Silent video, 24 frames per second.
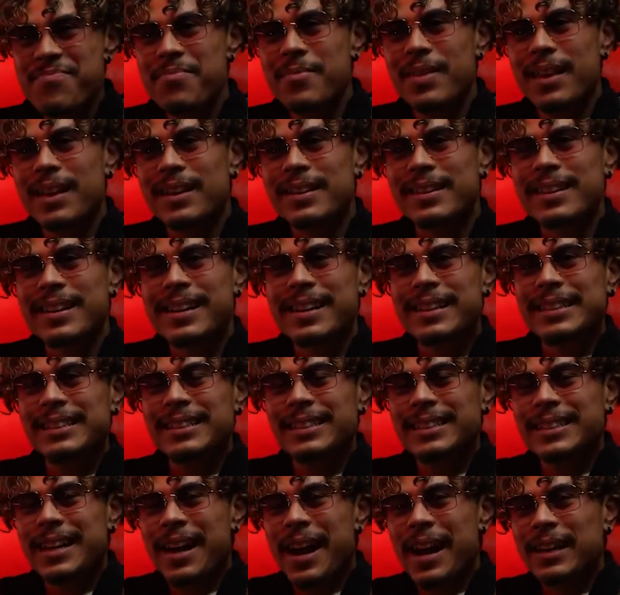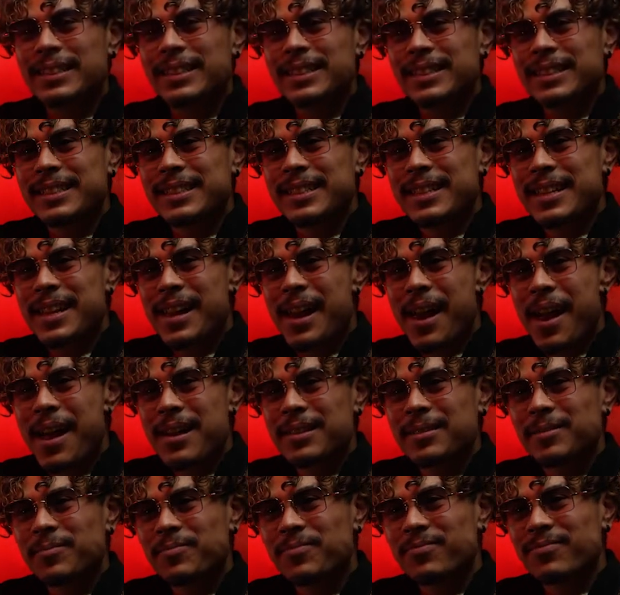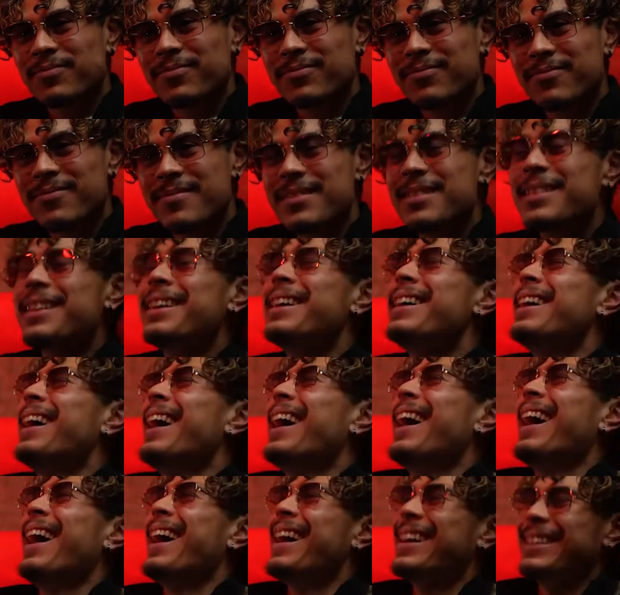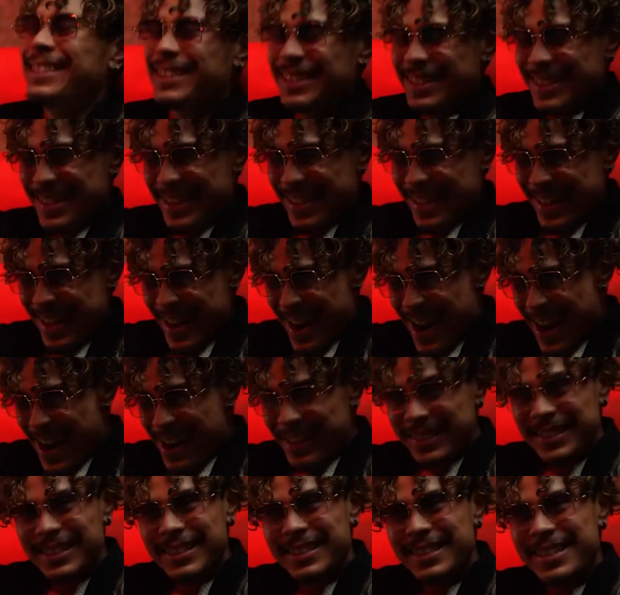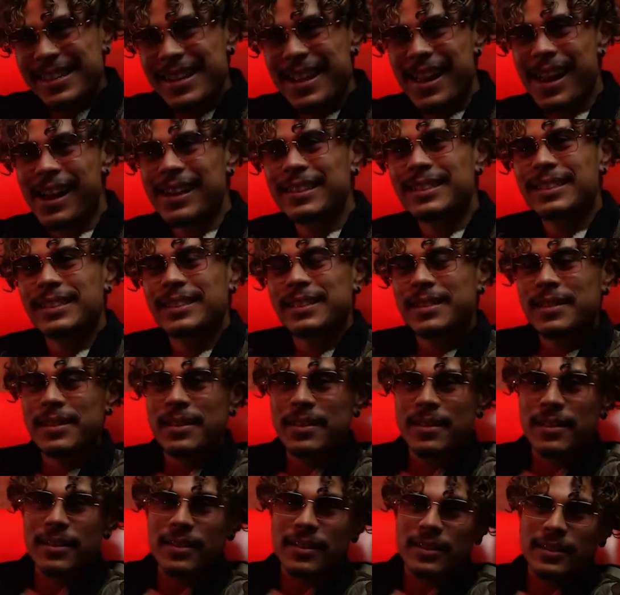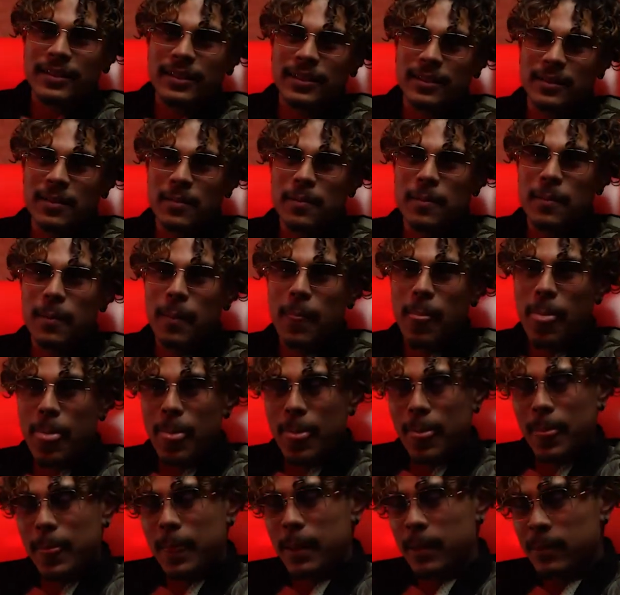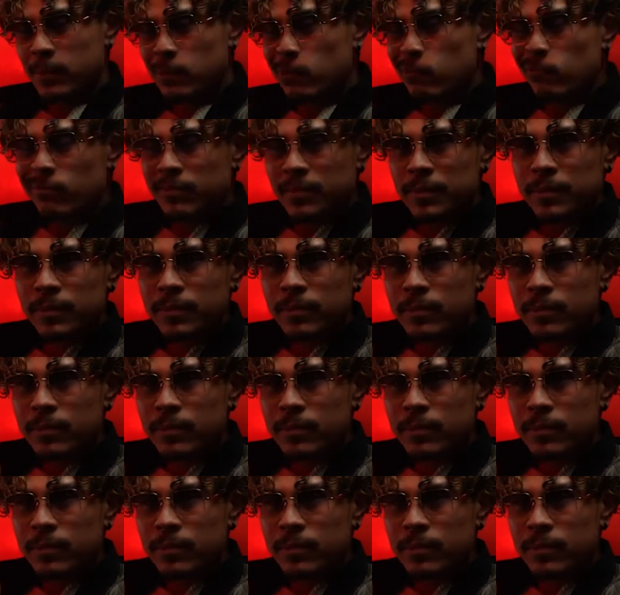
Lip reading: but anyway, that's a whole nother story. Then I think in Toronto, it was like, you know, similar antics